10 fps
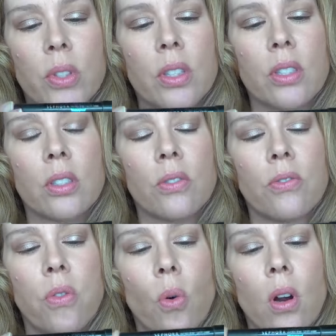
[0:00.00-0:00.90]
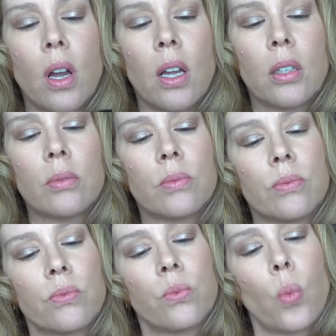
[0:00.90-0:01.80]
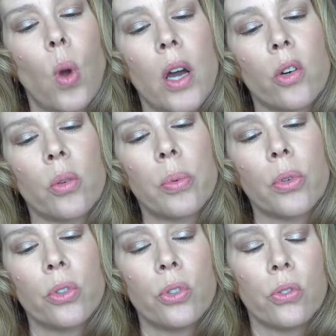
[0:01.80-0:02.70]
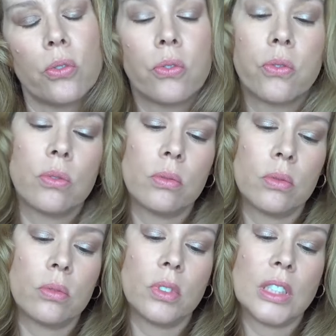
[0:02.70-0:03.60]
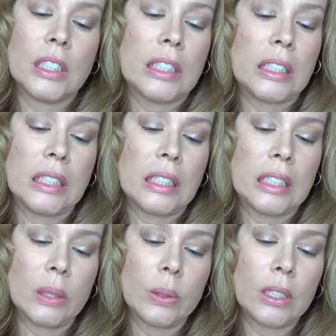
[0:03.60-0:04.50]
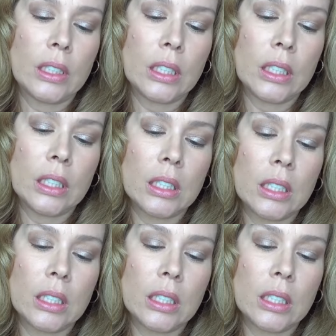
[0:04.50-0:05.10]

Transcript: with this Sephora waterproof, what is it?